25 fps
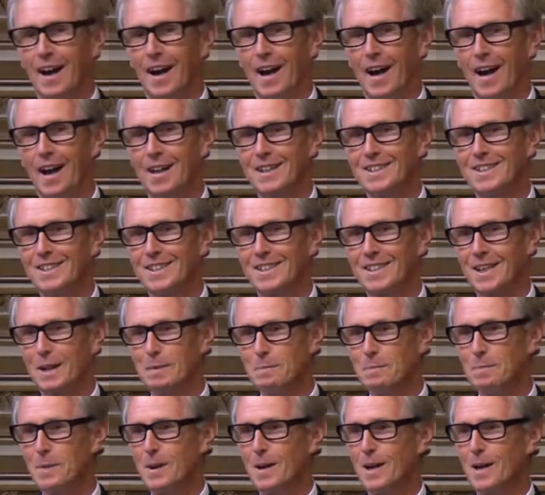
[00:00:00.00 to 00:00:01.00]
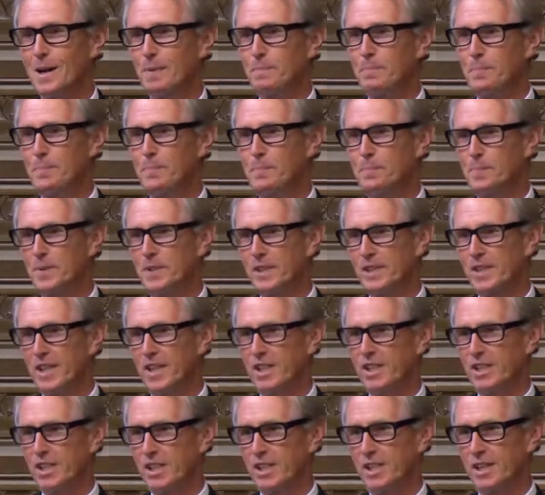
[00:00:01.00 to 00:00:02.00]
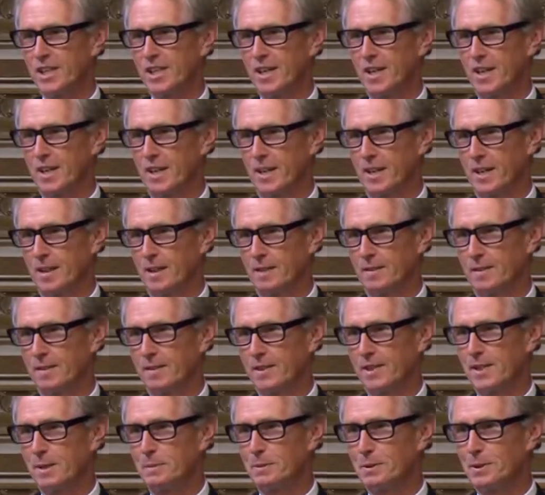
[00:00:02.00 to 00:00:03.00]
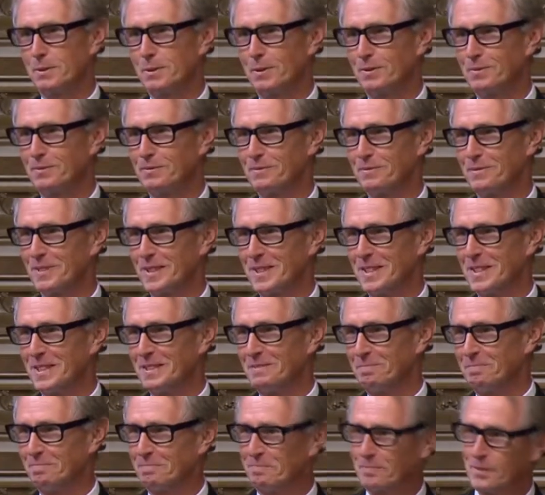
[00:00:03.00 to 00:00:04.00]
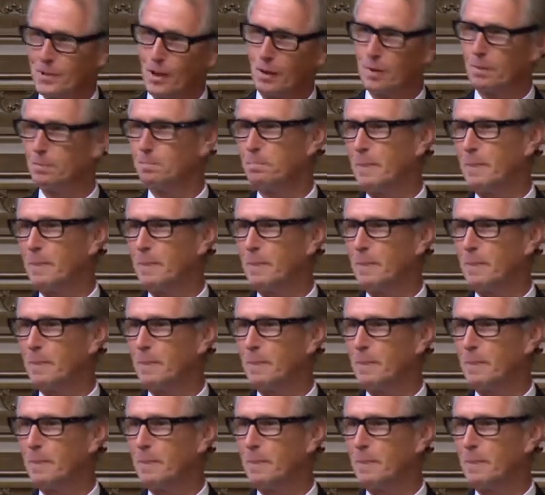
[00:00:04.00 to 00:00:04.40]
And some procedures here seem to have gone